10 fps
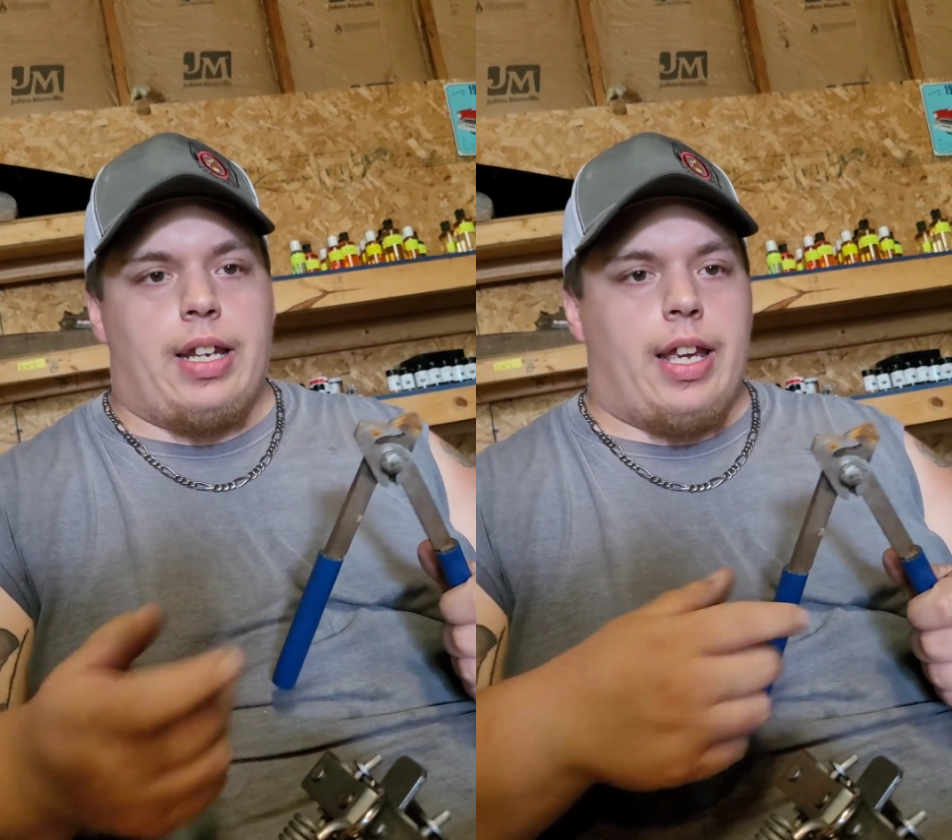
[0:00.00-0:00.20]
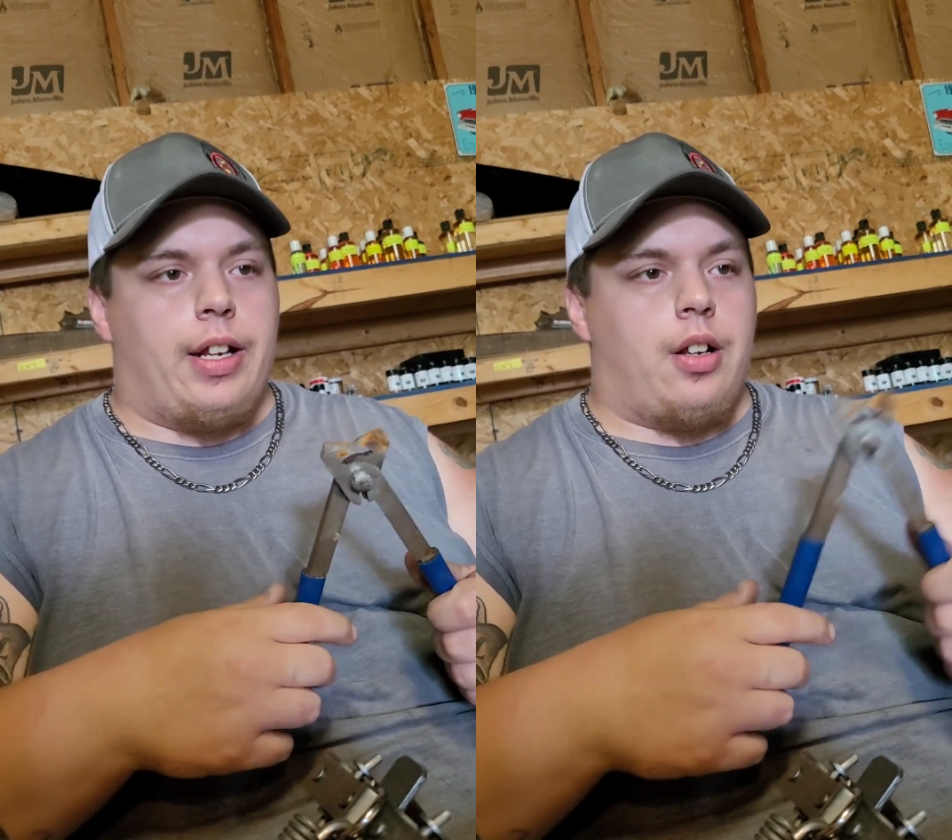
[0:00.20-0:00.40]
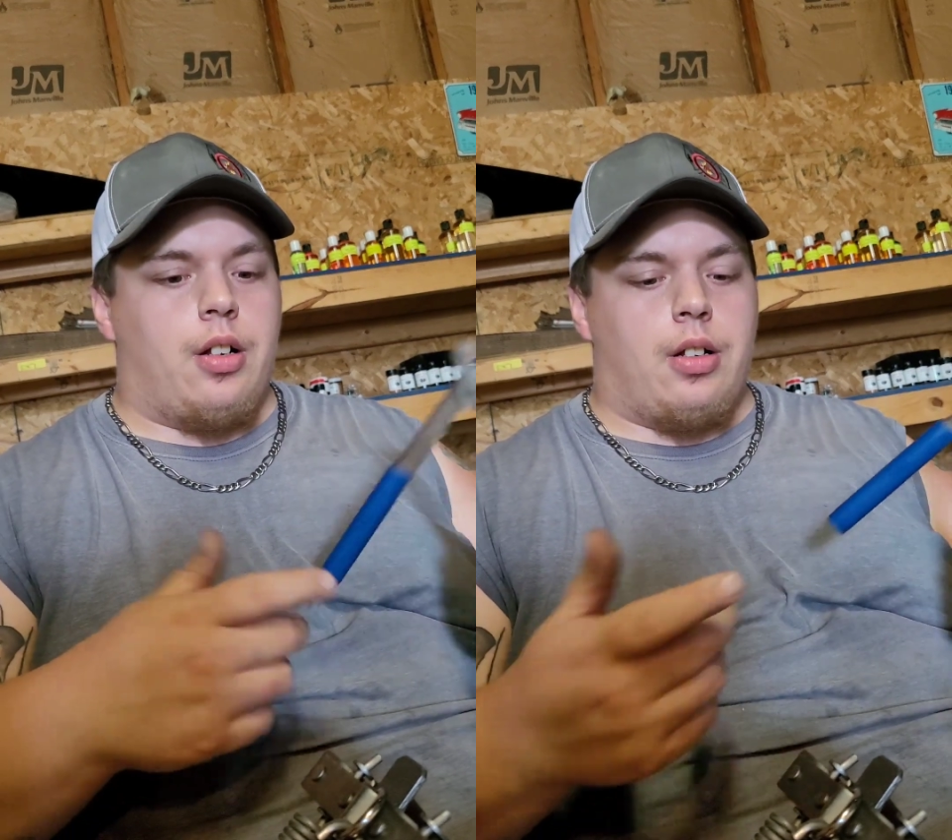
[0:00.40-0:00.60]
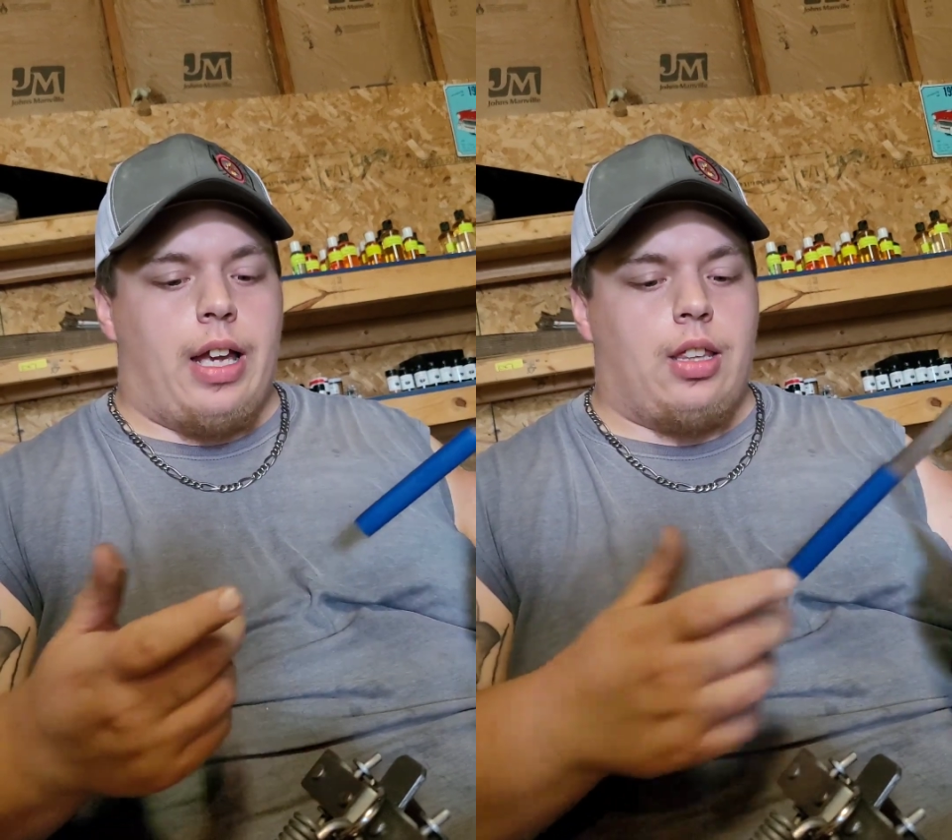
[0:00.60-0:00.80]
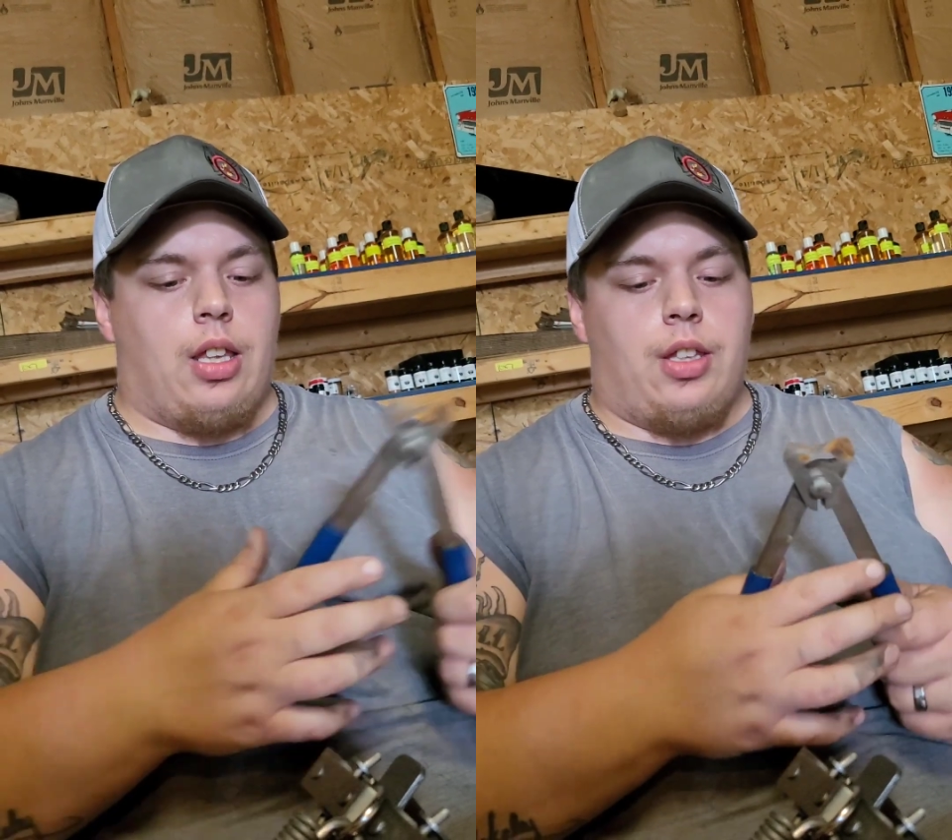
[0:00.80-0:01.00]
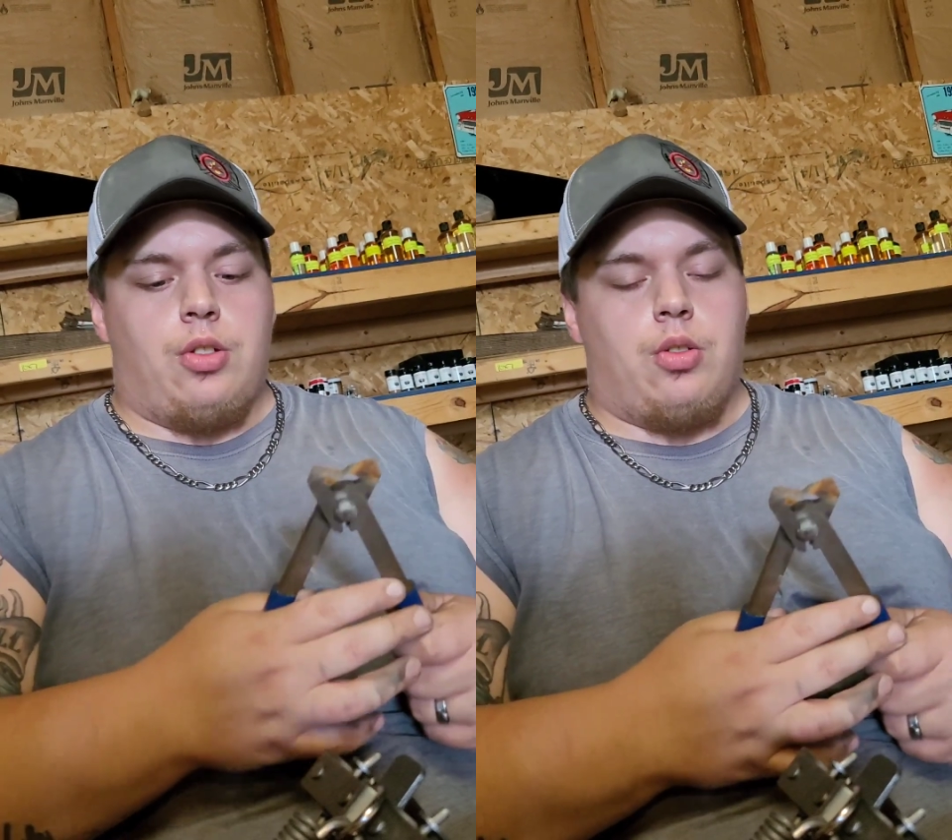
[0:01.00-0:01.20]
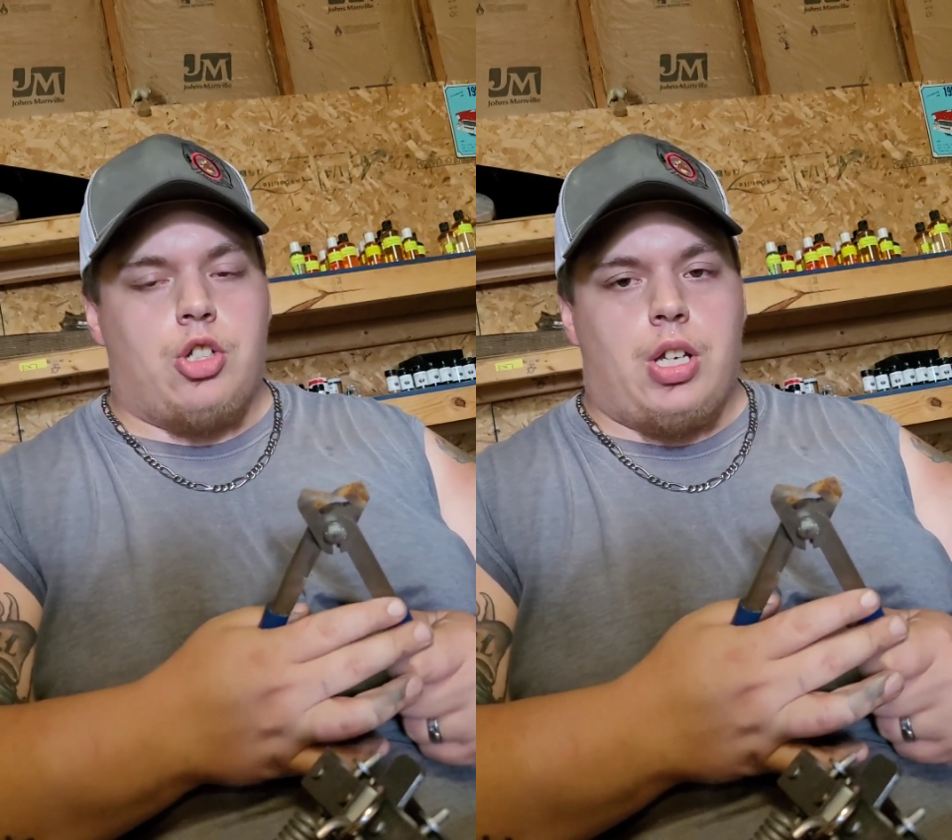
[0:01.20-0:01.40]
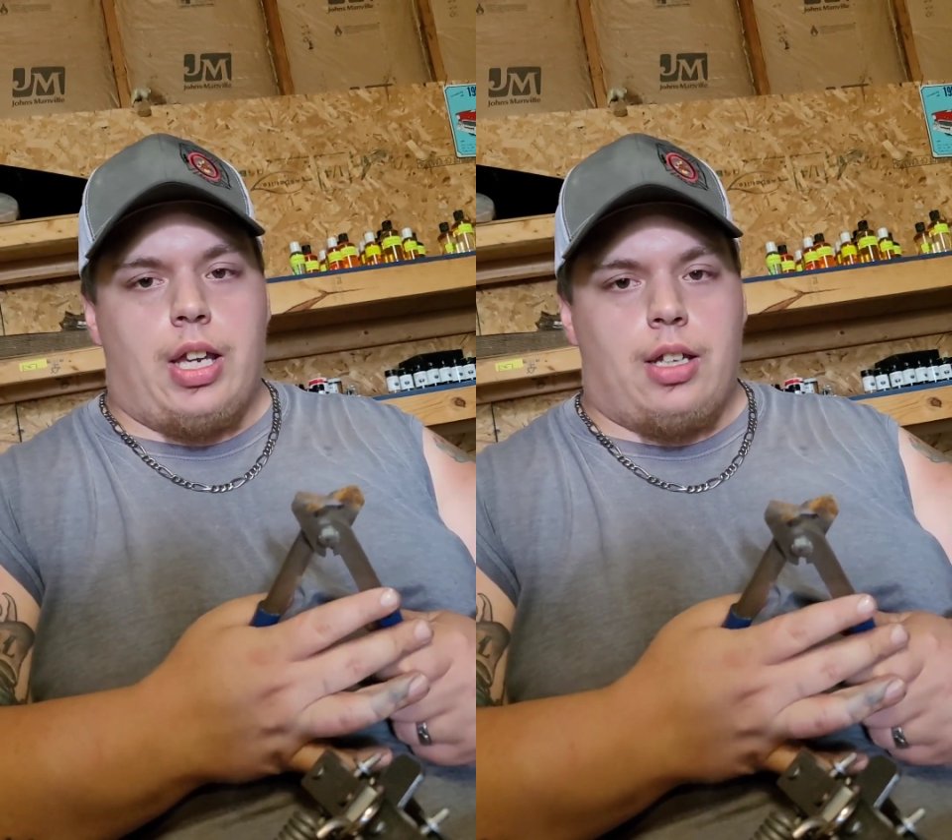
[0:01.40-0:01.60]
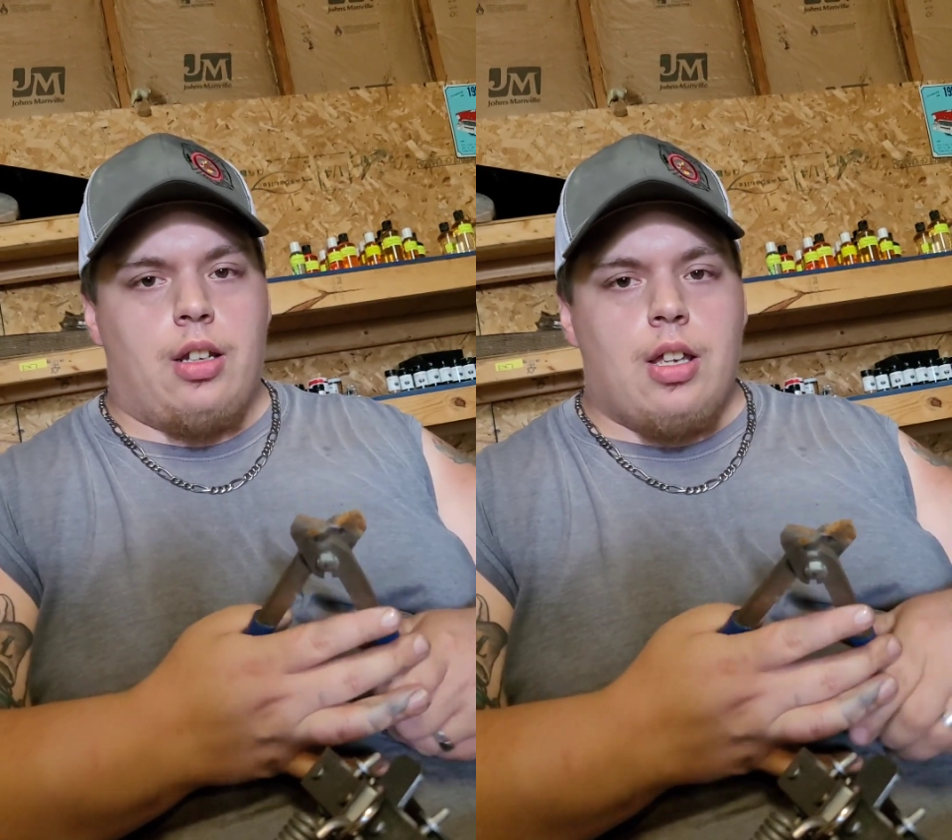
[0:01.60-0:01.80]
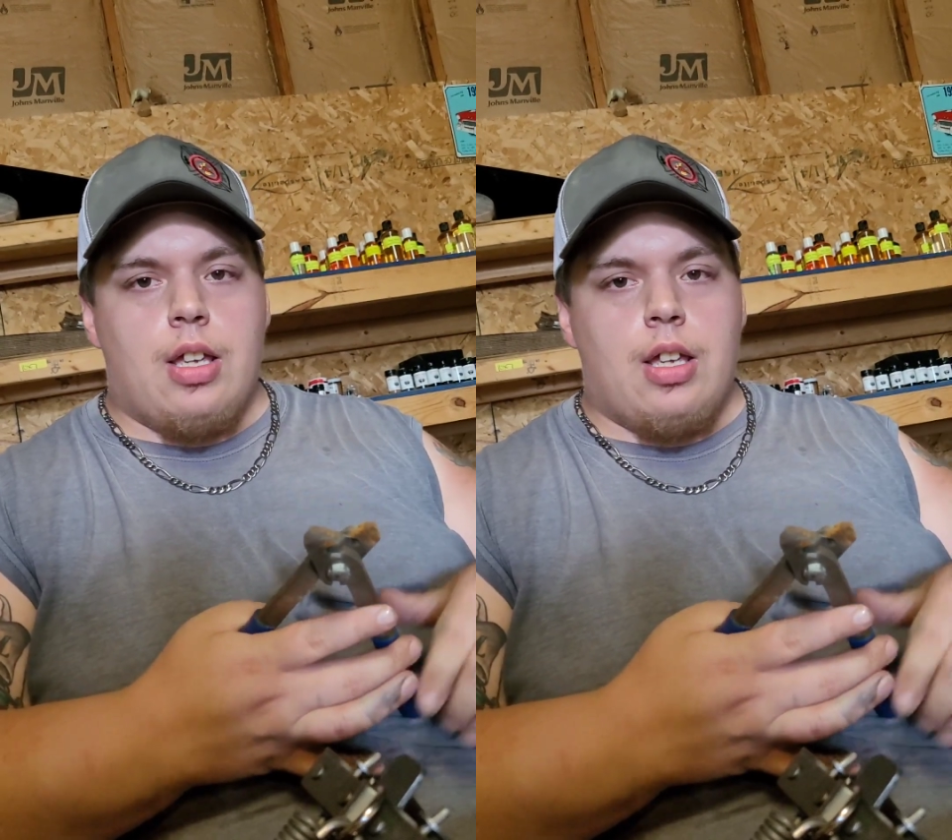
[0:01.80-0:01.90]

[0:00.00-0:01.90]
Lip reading: anchor, add length to a chain.